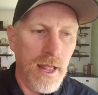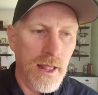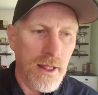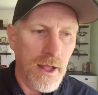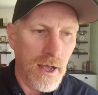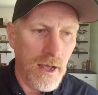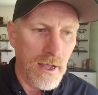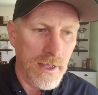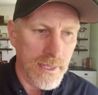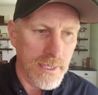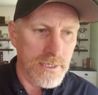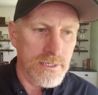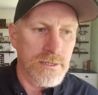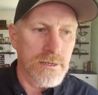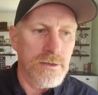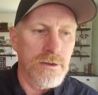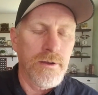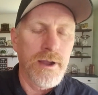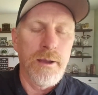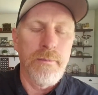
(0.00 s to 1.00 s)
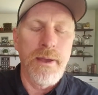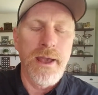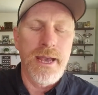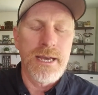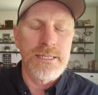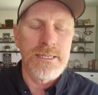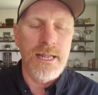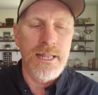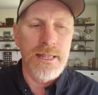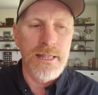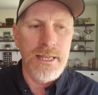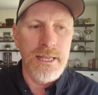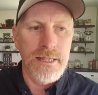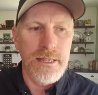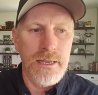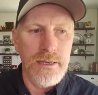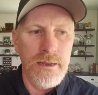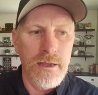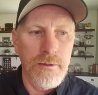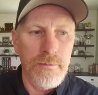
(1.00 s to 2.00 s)
Instagram has. I think
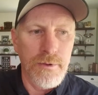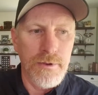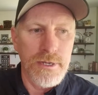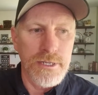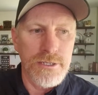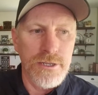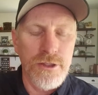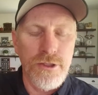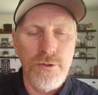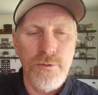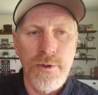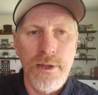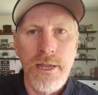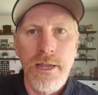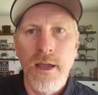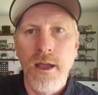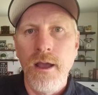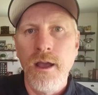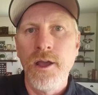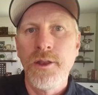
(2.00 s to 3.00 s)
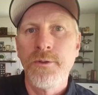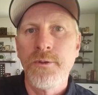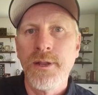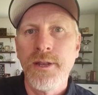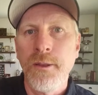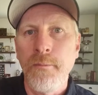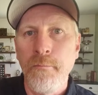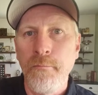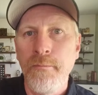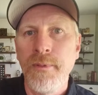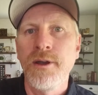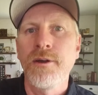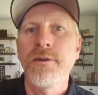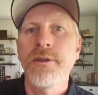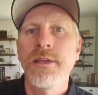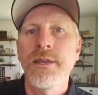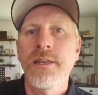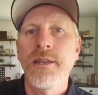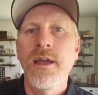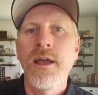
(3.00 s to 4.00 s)
the number is 300
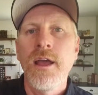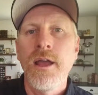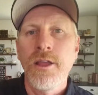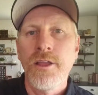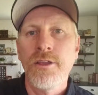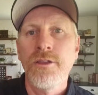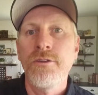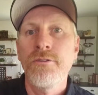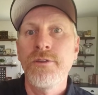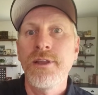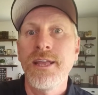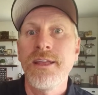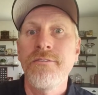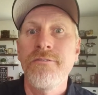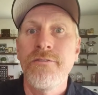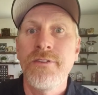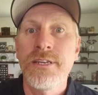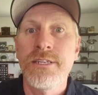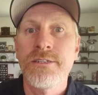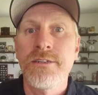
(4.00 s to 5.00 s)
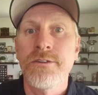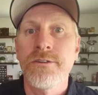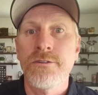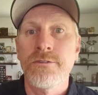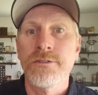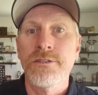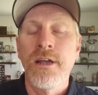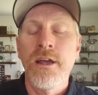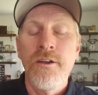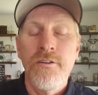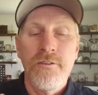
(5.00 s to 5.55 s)
million unique visitors